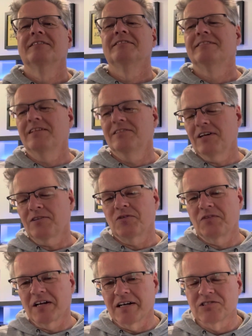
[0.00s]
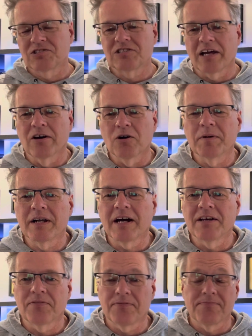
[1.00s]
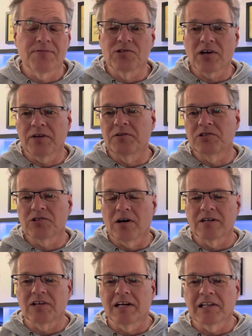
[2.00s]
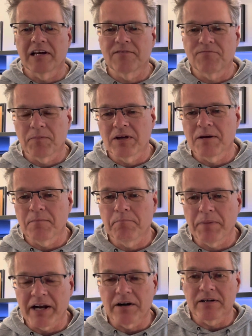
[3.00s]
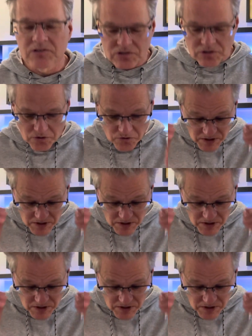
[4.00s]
not that they got stale, but there's other songs I like from the Hip better. So